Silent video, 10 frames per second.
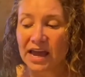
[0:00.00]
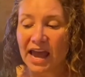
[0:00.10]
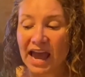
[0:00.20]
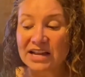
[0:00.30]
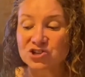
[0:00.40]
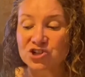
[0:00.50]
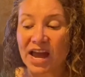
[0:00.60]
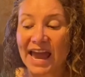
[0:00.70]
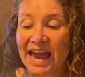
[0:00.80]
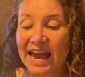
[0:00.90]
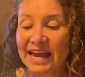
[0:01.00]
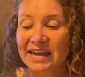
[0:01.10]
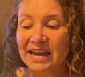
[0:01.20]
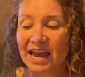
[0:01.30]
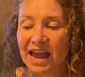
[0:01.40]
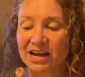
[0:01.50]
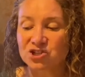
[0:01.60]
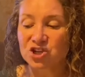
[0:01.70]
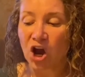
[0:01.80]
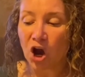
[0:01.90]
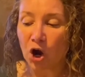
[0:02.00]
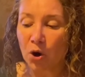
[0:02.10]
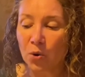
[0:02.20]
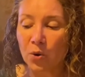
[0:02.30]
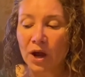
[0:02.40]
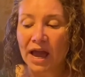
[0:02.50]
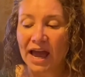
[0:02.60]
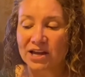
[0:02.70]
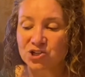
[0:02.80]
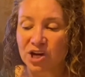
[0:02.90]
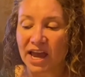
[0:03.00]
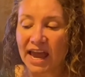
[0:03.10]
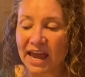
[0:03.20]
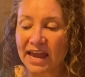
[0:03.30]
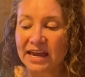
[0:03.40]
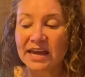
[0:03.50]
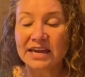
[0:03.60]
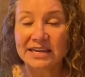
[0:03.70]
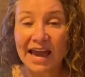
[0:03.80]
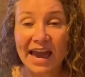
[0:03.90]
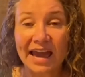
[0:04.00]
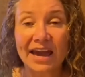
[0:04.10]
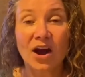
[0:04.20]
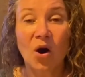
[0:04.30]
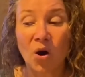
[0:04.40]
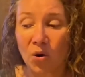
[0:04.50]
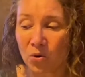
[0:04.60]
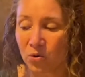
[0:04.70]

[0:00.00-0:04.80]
Hetcha hey, hetcha ho, hetcha hey, yay ho.